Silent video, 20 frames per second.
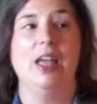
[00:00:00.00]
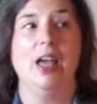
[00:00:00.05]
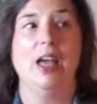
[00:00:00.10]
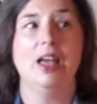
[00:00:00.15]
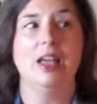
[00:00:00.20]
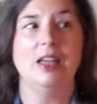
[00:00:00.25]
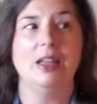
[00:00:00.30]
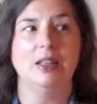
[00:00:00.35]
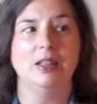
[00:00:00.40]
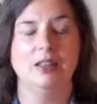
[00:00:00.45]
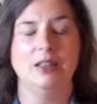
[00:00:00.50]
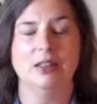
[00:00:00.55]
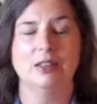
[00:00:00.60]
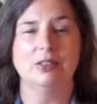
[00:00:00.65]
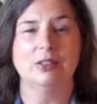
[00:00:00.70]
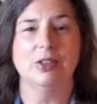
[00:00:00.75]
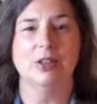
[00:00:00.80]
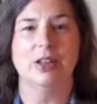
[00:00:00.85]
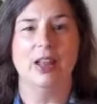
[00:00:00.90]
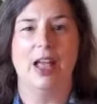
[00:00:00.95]
hey,
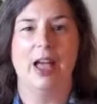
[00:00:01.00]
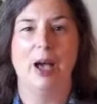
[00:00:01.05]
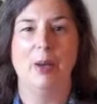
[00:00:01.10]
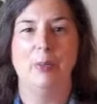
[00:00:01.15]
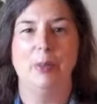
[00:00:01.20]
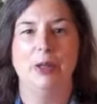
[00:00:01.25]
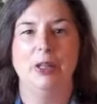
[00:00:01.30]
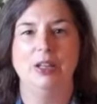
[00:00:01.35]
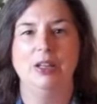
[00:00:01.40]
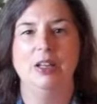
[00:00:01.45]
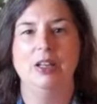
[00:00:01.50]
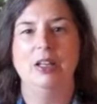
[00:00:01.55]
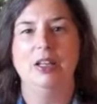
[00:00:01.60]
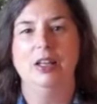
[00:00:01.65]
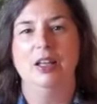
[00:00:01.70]
this could happen.